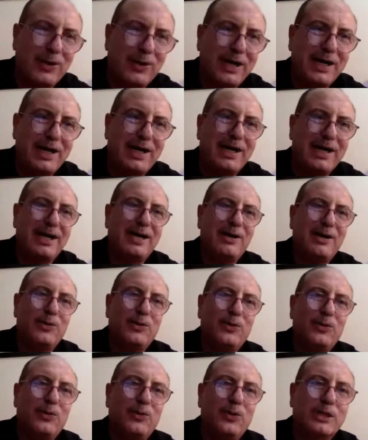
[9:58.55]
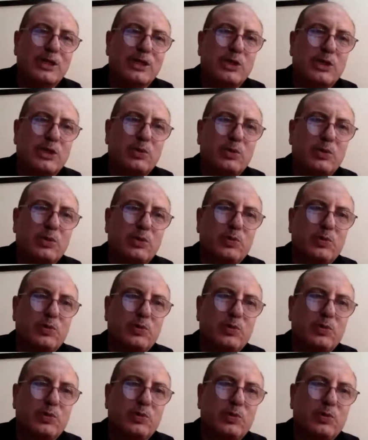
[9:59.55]
where
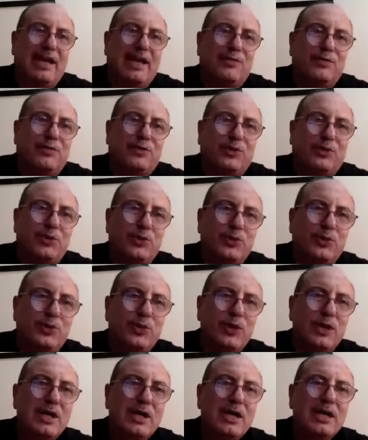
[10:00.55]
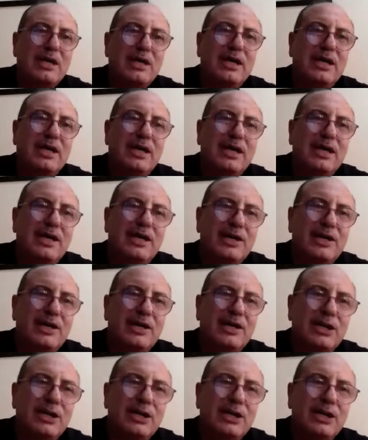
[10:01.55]
Palestinians have to
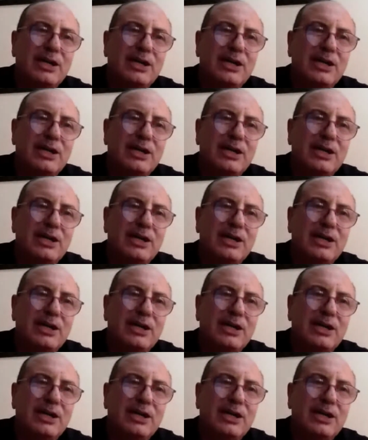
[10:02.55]
refix